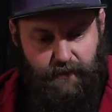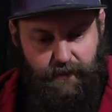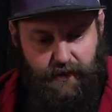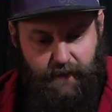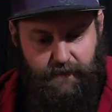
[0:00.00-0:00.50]

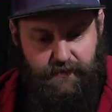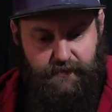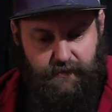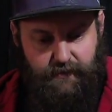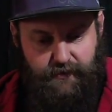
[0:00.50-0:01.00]
what happened
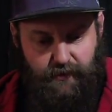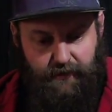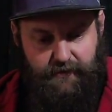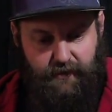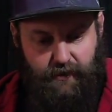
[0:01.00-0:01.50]
to
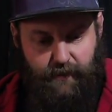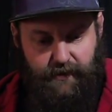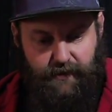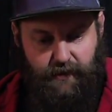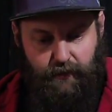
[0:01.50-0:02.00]
Tonto
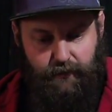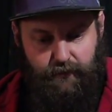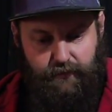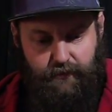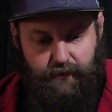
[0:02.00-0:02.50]
and the
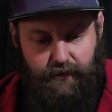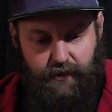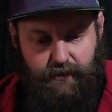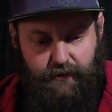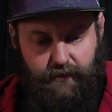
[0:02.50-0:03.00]

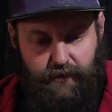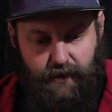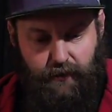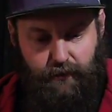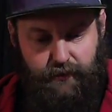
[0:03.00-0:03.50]

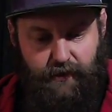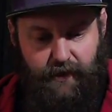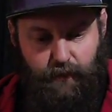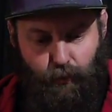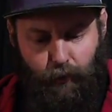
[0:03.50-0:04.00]

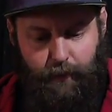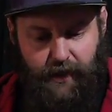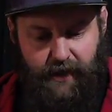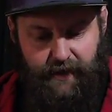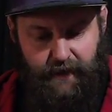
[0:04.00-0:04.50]
all-night war
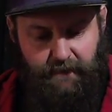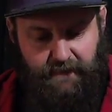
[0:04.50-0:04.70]
party?